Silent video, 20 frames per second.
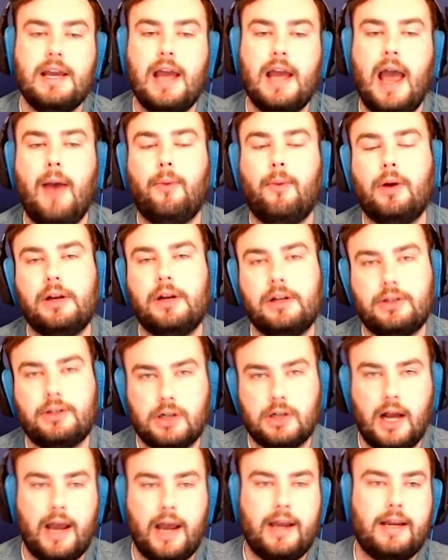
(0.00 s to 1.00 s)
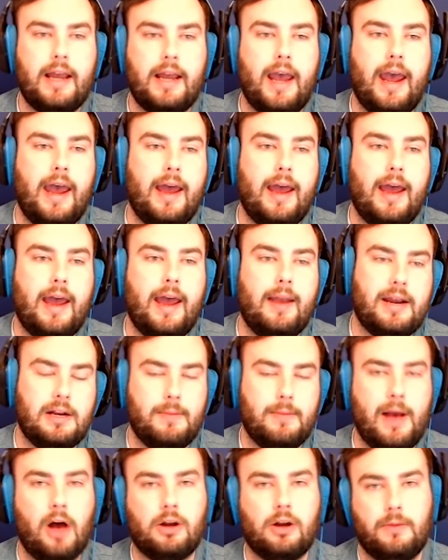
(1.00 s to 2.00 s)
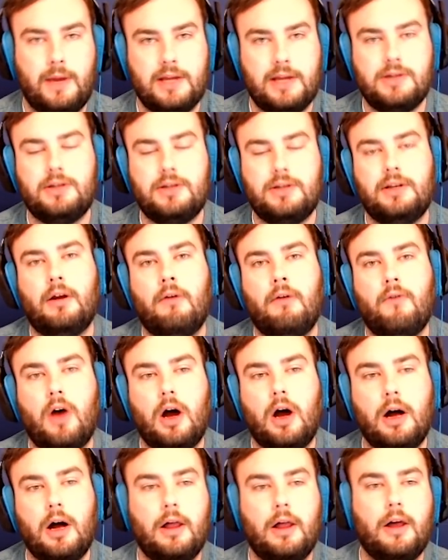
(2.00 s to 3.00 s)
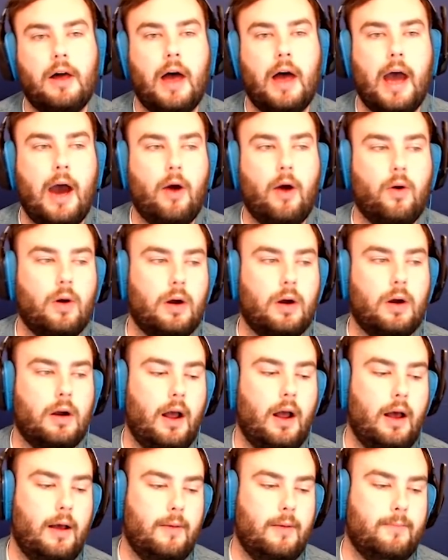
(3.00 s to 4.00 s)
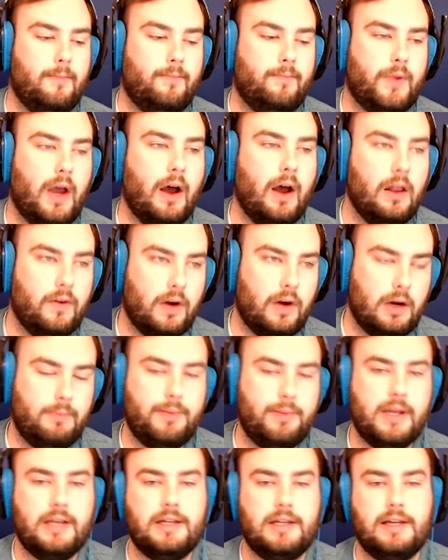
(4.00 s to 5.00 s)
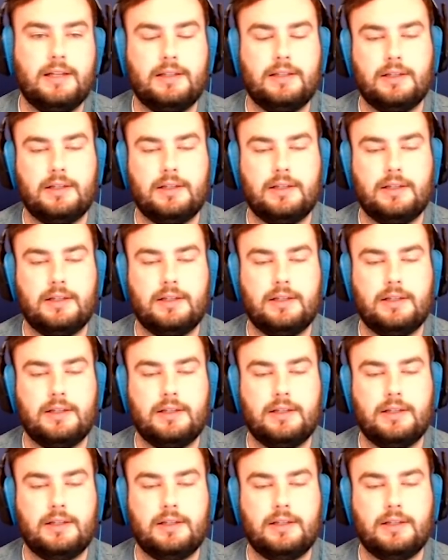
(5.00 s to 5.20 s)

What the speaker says: and we're going to try and make an amalgamation of all of our opinions,